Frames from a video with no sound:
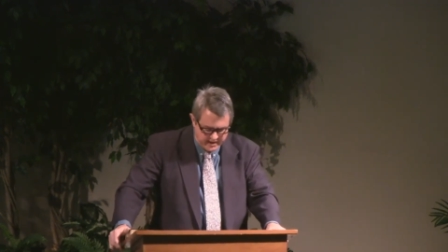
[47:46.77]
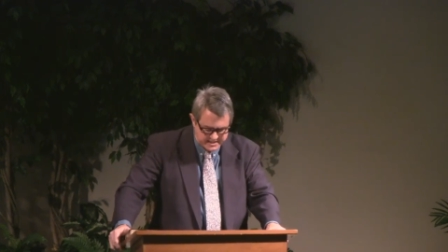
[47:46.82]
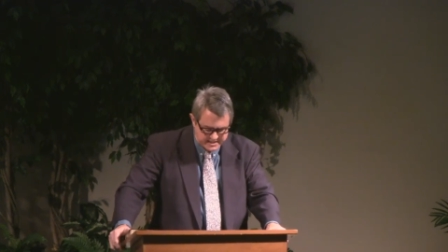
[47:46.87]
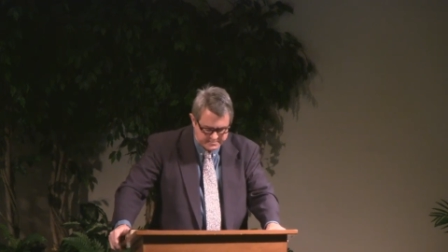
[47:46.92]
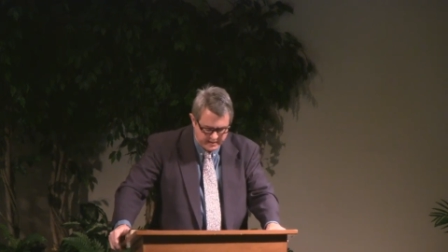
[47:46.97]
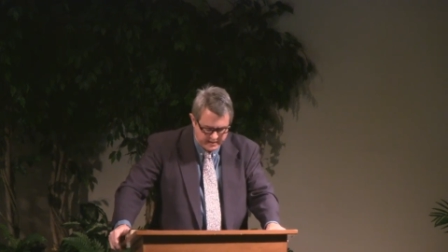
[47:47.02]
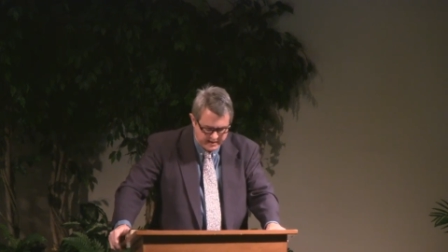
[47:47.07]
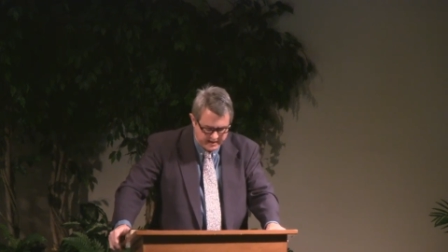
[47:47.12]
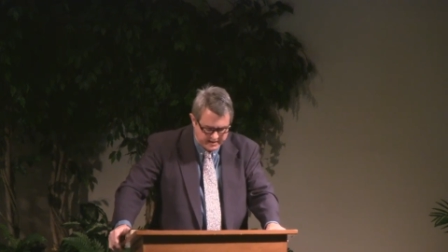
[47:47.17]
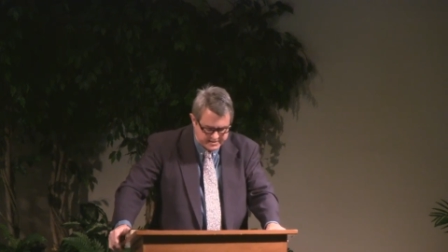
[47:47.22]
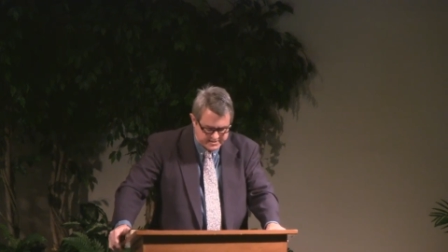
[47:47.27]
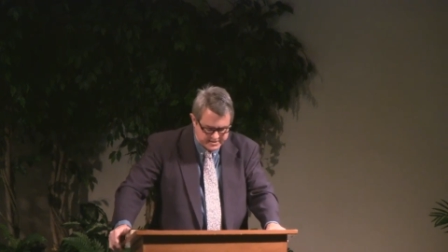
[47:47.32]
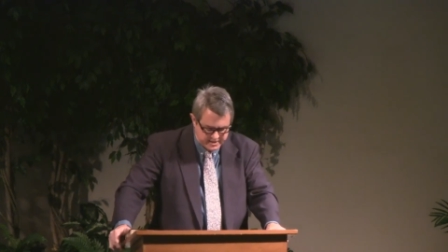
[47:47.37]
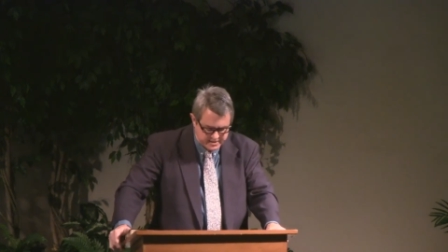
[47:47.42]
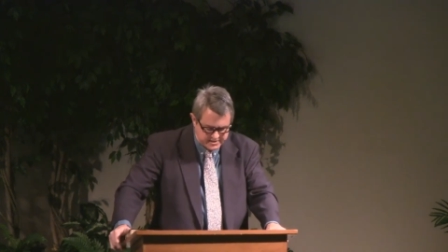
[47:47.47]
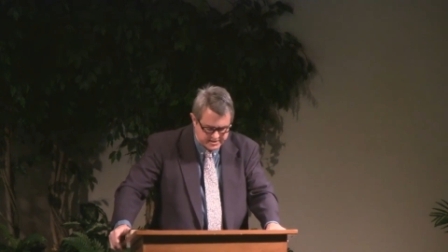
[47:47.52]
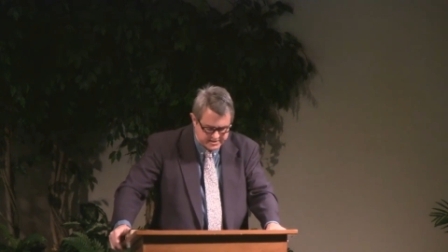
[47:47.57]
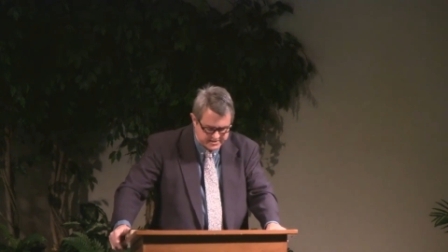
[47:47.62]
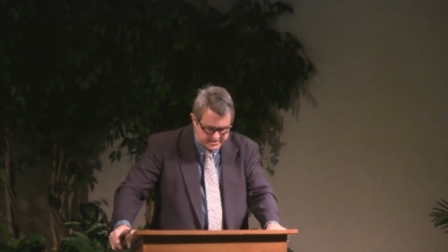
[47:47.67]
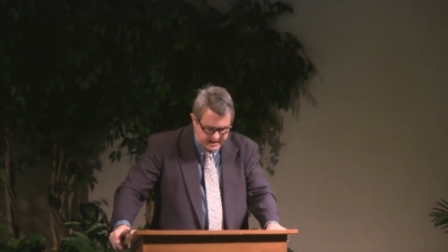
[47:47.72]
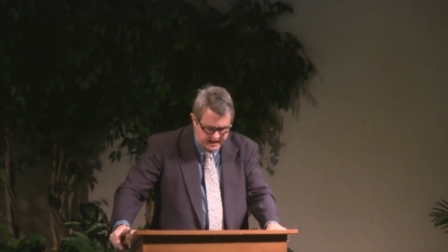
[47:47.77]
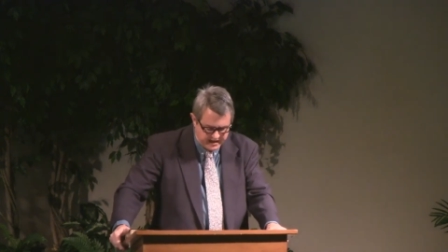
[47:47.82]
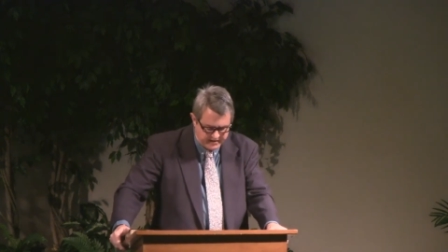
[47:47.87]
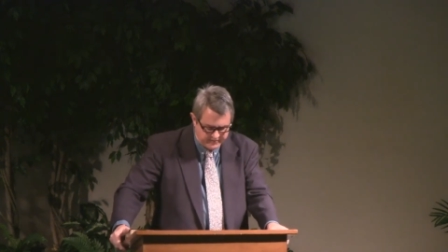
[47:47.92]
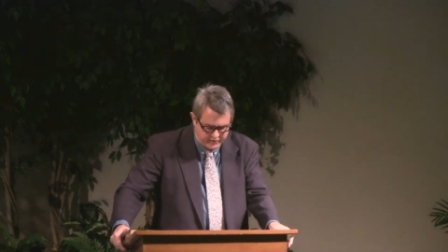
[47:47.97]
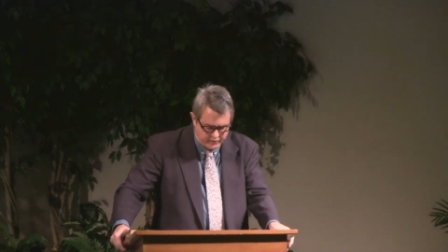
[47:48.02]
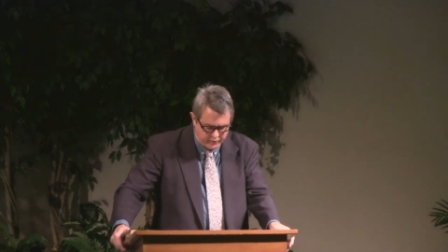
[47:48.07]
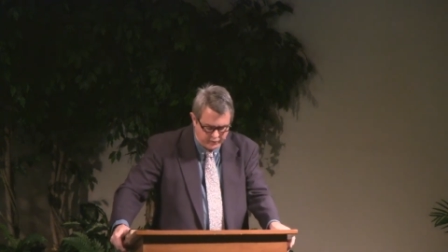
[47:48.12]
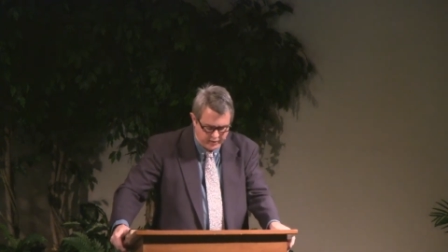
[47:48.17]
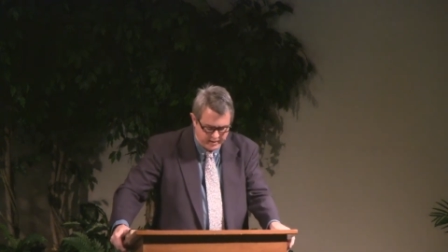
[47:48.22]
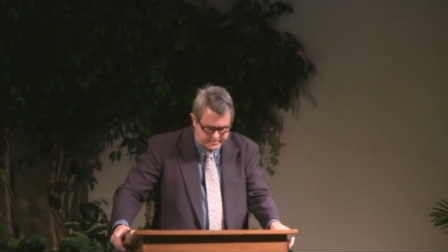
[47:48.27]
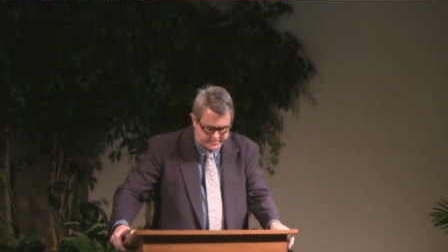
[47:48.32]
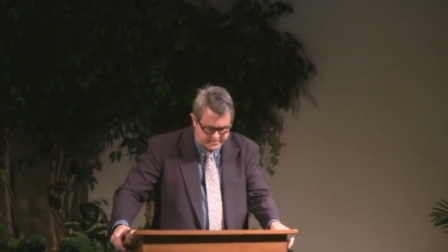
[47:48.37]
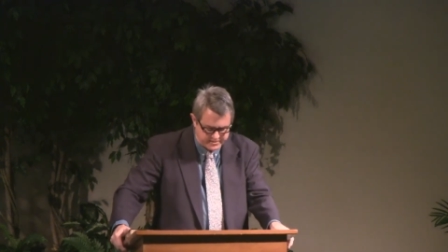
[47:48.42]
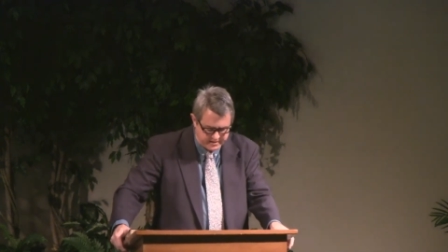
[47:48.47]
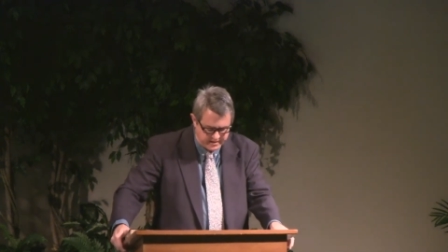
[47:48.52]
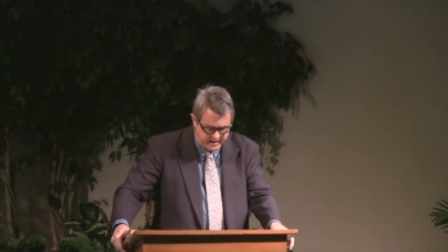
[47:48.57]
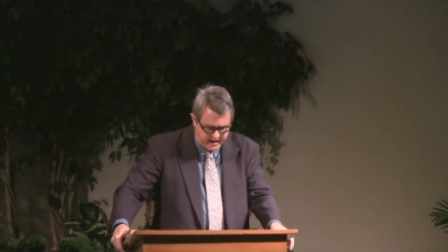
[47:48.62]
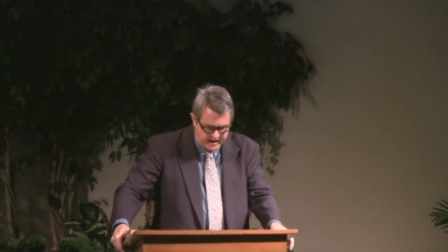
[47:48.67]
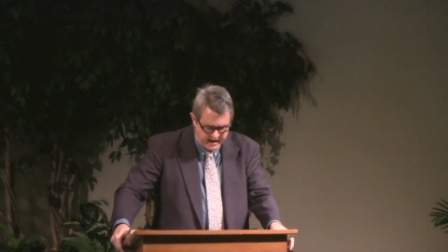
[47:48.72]
has been in such a state of
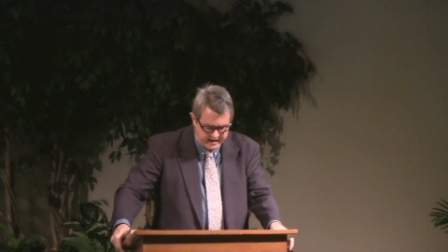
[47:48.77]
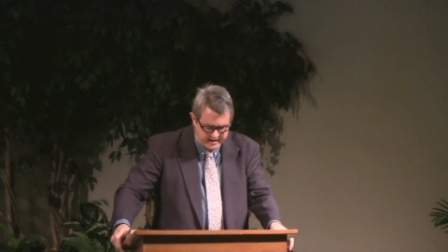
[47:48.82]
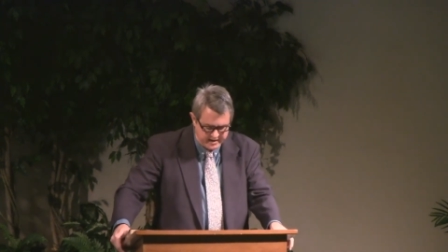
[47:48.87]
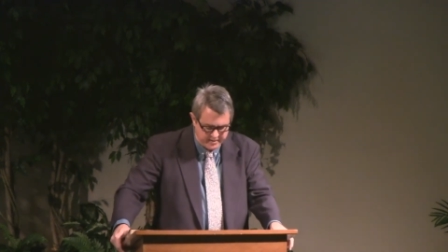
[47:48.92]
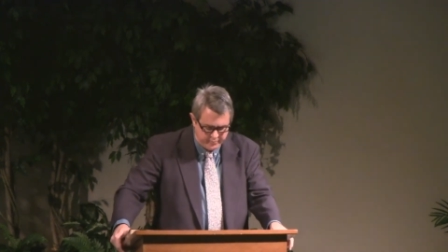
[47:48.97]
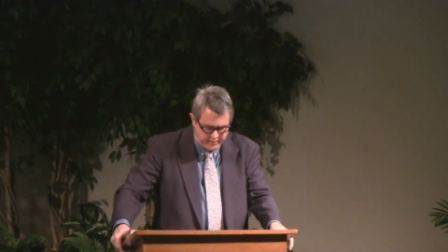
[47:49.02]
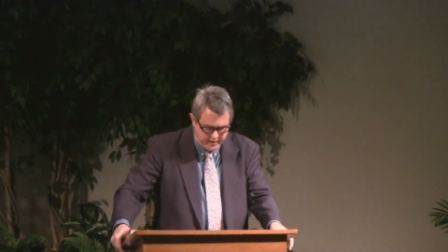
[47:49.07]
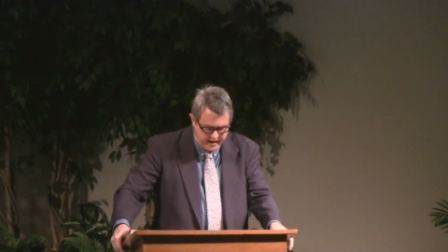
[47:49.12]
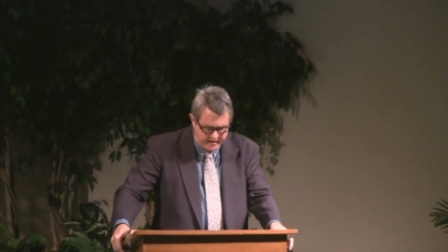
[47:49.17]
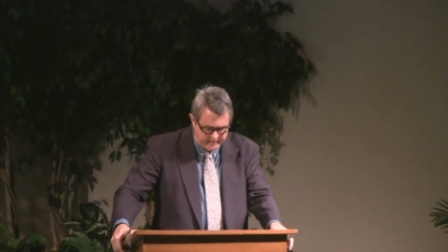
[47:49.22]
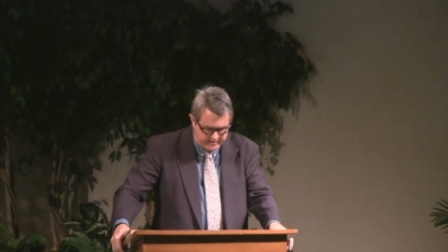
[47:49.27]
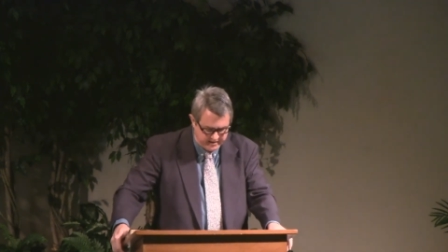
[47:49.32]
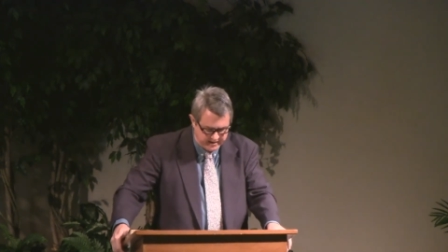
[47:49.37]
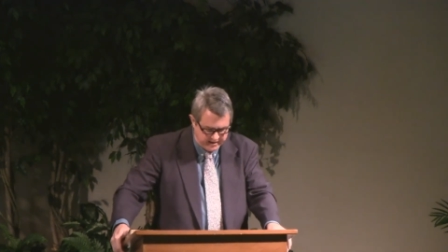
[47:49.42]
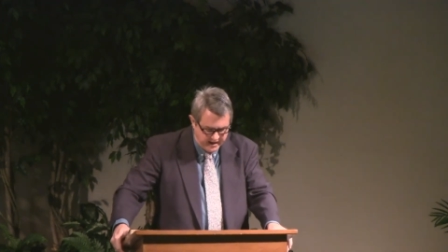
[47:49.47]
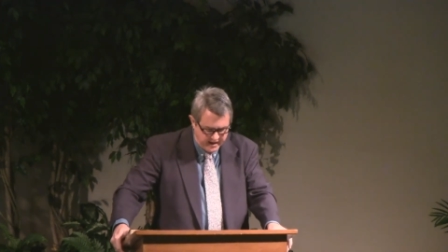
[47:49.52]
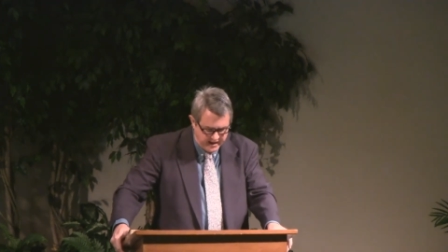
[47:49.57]
corruption and depravity